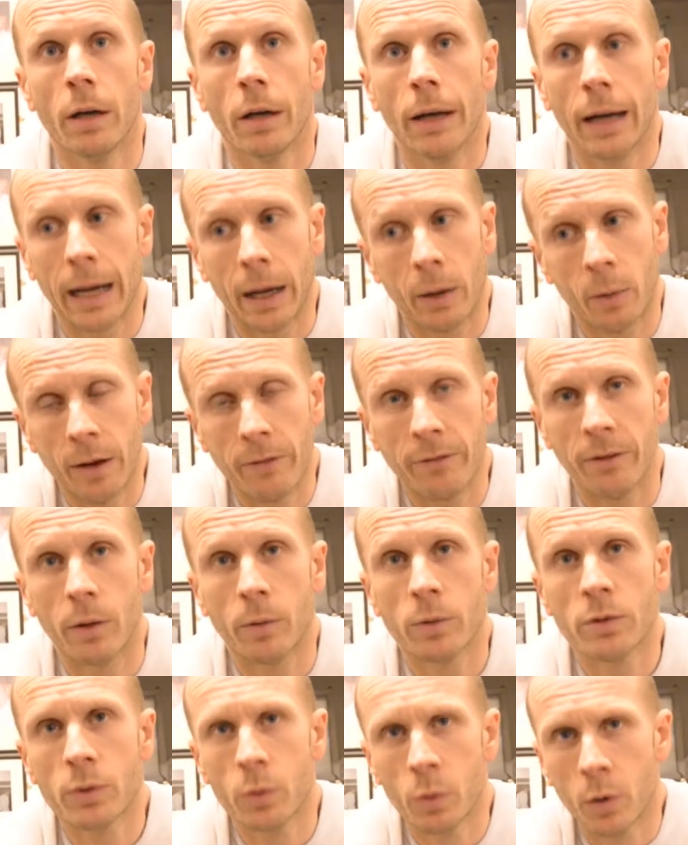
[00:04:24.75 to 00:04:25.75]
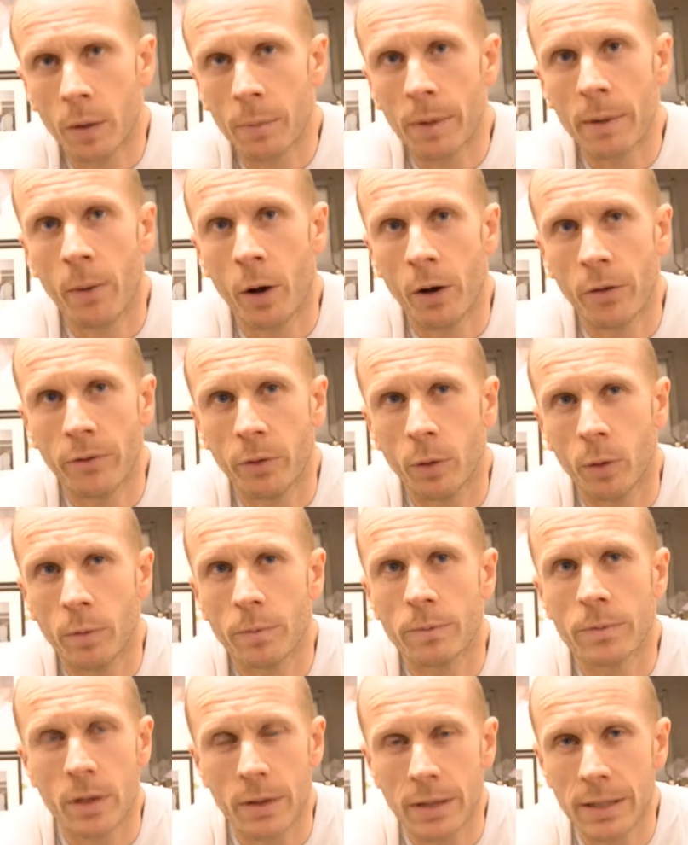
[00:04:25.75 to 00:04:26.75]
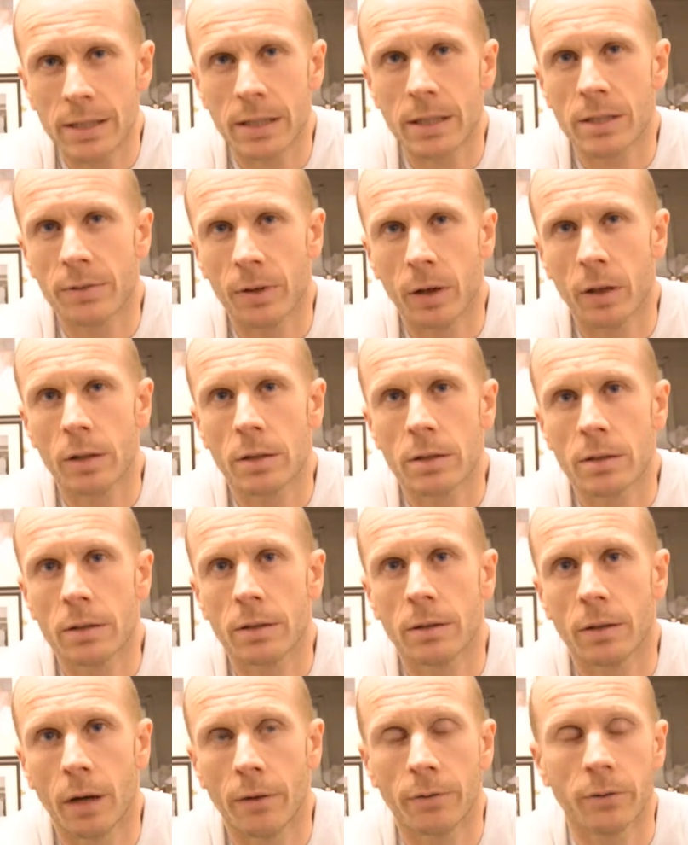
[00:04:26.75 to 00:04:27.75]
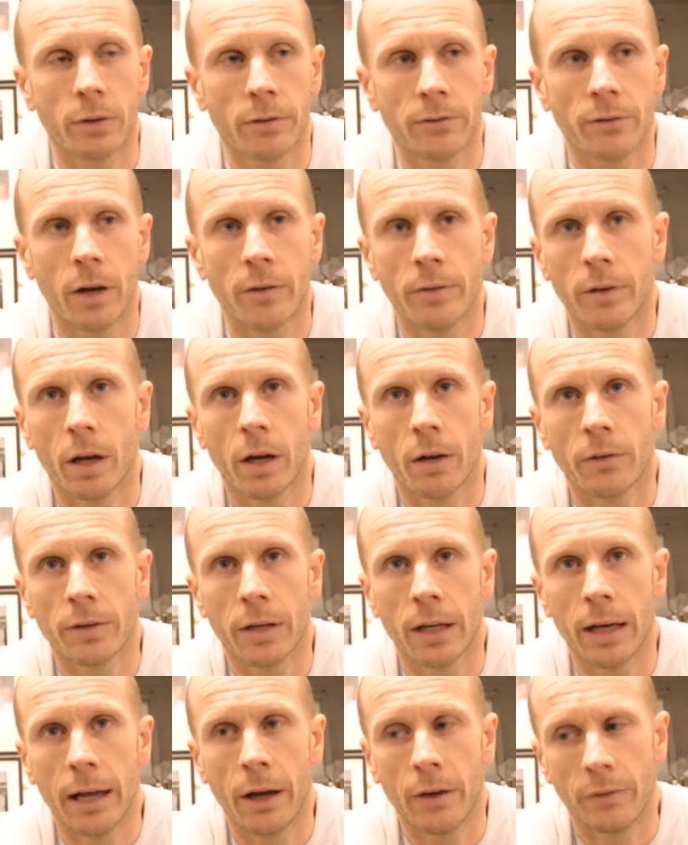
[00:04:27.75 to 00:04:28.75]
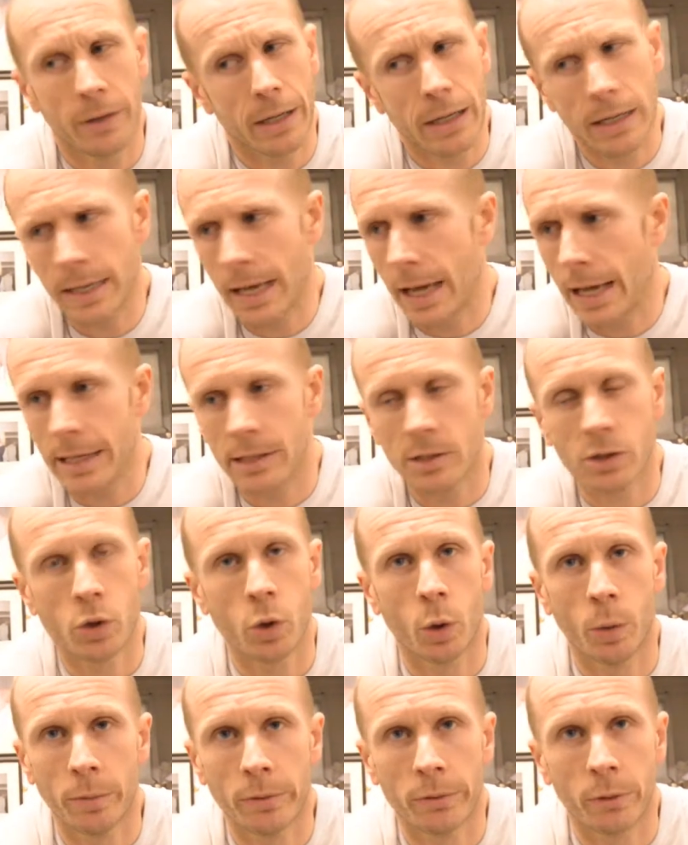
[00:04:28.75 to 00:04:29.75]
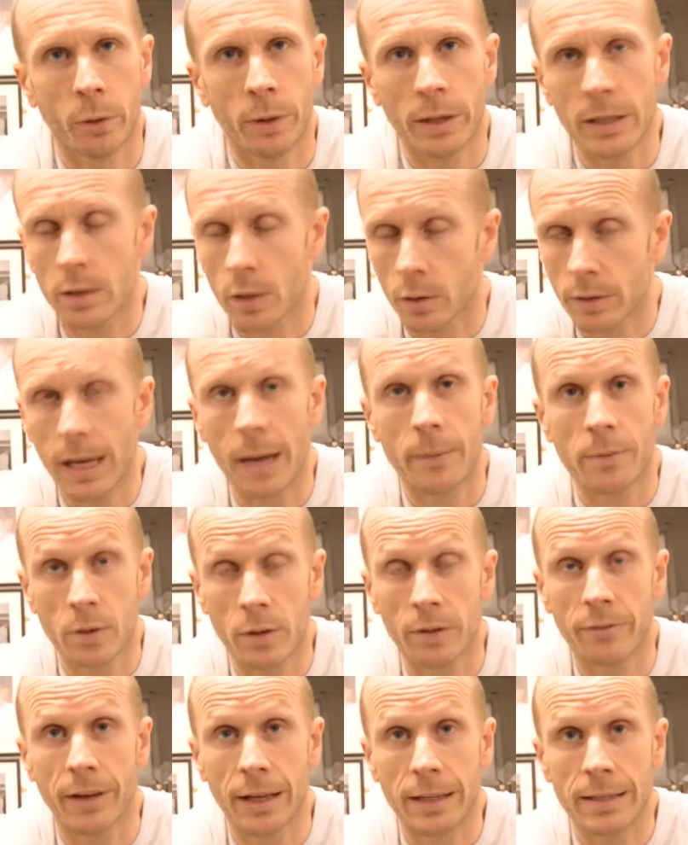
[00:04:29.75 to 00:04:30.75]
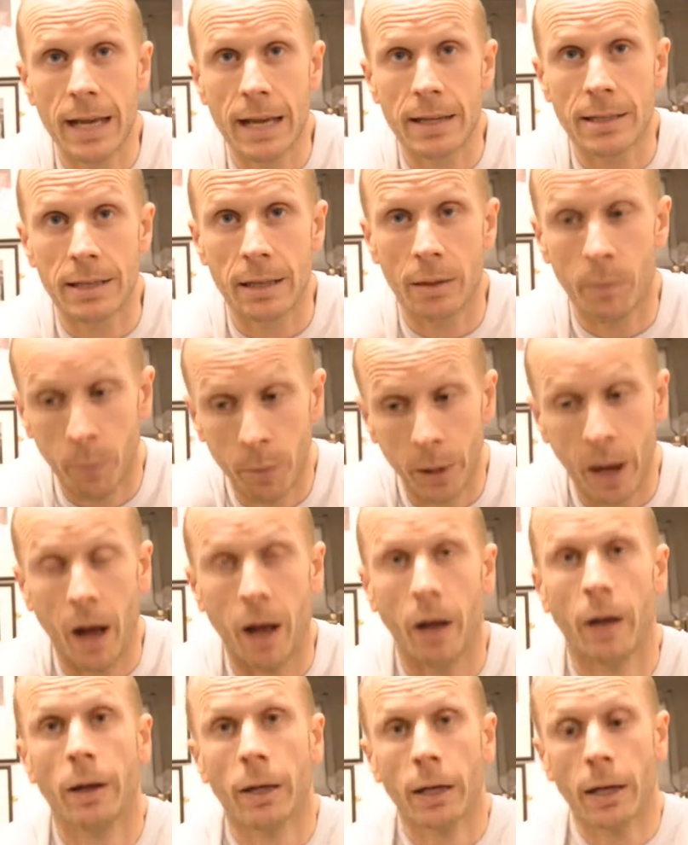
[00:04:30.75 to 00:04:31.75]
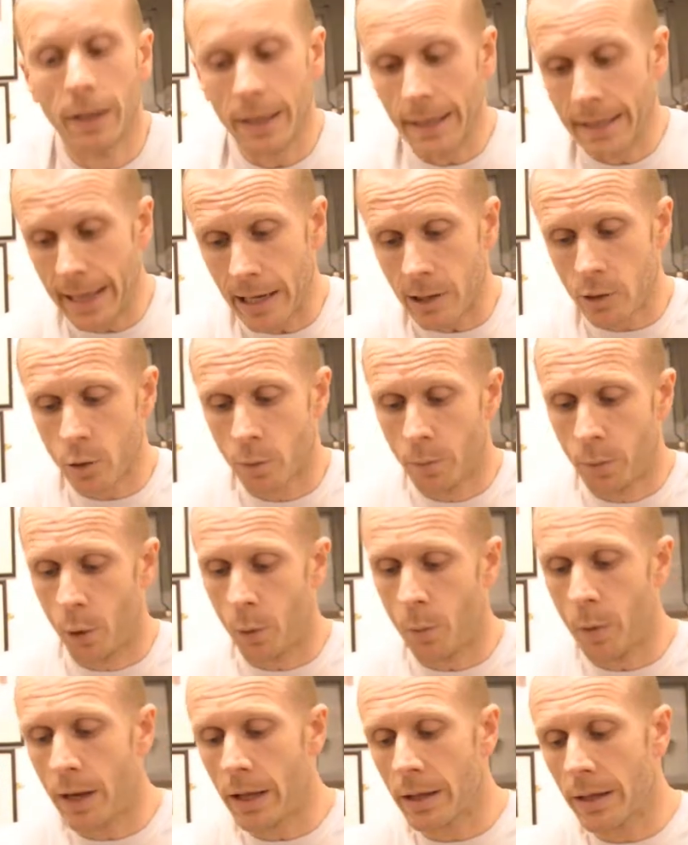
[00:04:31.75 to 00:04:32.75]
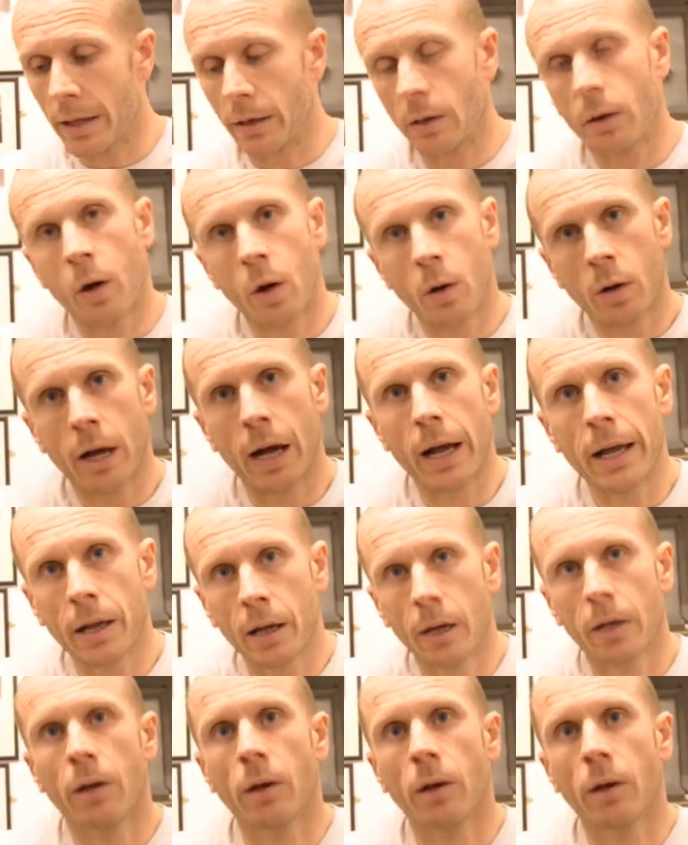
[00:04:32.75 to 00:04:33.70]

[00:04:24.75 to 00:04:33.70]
However, we've still got to be mindful. It's only 6 fights after a 5.5 year layoff, and he stormed through and he's looked absolutely fantastic. But it gets to a point where you think, okay,